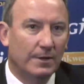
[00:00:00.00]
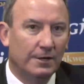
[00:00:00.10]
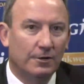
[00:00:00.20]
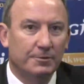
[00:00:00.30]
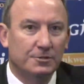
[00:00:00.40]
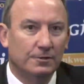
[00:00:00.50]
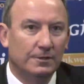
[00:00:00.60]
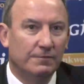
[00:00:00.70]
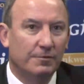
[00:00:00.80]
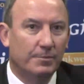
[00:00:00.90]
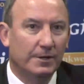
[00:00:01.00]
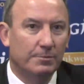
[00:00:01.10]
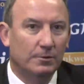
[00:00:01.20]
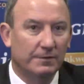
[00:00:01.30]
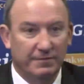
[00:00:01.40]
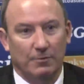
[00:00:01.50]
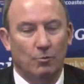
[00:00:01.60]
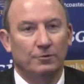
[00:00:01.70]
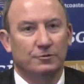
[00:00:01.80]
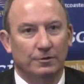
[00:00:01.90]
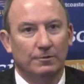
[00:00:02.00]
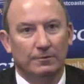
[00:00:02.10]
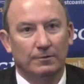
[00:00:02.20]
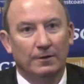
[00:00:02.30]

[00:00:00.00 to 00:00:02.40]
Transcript: an opportunity for people, if they want to